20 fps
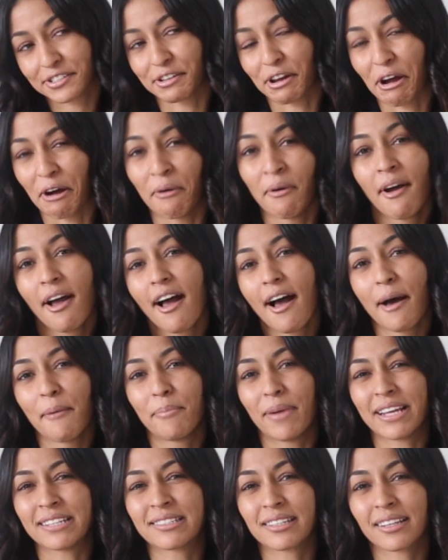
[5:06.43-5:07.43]
So
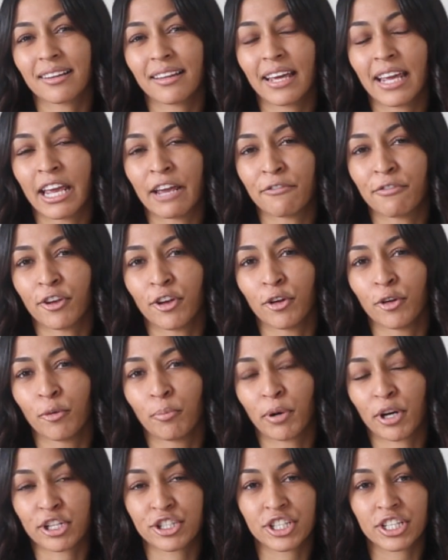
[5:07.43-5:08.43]
basically, if
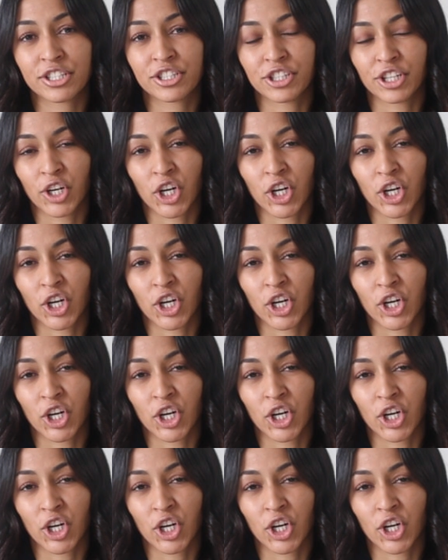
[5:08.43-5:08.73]
you purchase